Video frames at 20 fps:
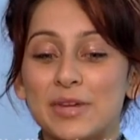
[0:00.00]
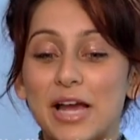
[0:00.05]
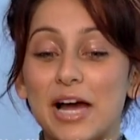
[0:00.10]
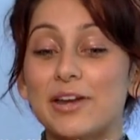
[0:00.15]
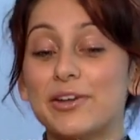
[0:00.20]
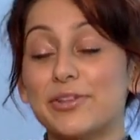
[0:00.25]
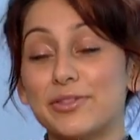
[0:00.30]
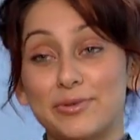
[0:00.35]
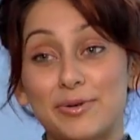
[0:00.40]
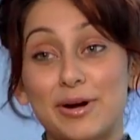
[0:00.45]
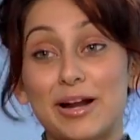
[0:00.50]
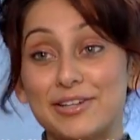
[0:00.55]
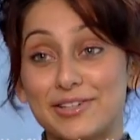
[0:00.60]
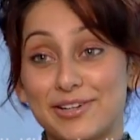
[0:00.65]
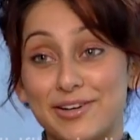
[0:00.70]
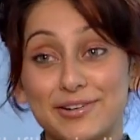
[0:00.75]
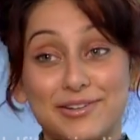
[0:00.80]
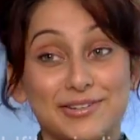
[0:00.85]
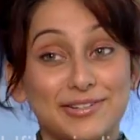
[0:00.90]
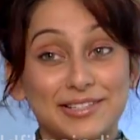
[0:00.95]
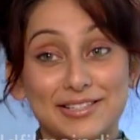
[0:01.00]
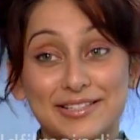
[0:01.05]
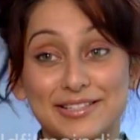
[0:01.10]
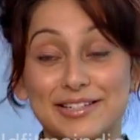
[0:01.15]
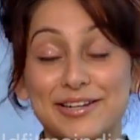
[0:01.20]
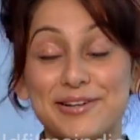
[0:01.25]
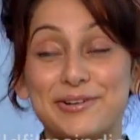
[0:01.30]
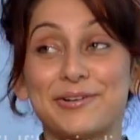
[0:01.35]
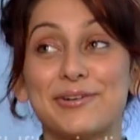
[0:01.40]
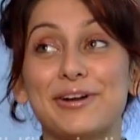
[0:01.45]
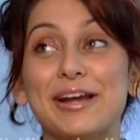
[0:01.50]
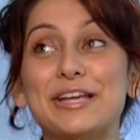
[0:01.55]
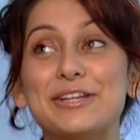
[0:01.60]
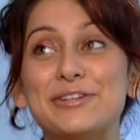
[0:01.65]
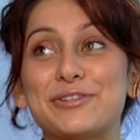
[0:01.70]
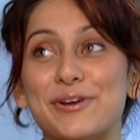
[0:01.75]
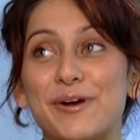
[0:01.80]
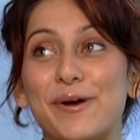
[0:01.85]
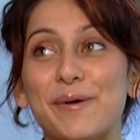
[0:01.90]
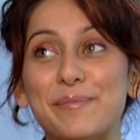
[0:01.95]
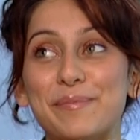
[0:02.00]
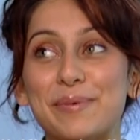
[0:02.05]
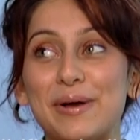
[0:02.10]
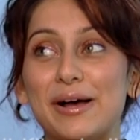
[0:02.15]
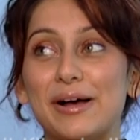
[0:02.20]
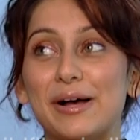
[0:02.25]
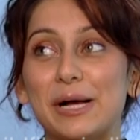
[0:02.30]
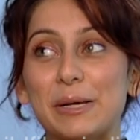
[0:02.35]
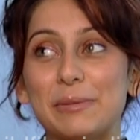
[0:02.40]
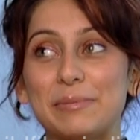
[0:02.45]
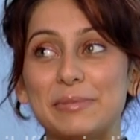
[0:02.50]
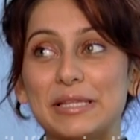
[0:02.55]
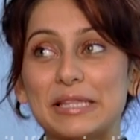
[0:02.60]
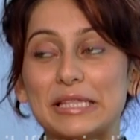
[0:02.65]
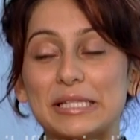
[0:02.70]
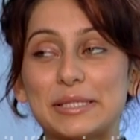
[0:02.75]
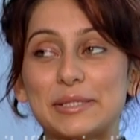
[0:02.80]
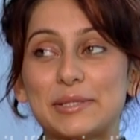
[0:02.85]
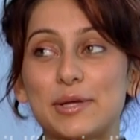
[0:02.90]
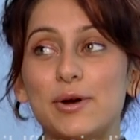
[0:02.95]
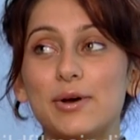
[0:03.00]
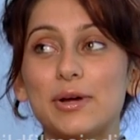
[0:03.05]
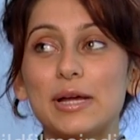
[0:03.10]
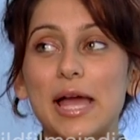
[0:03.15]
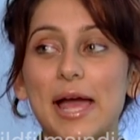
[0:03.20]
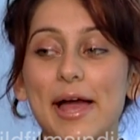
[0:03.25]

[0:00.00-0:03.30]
Anand Rajanan has done a great job in the song.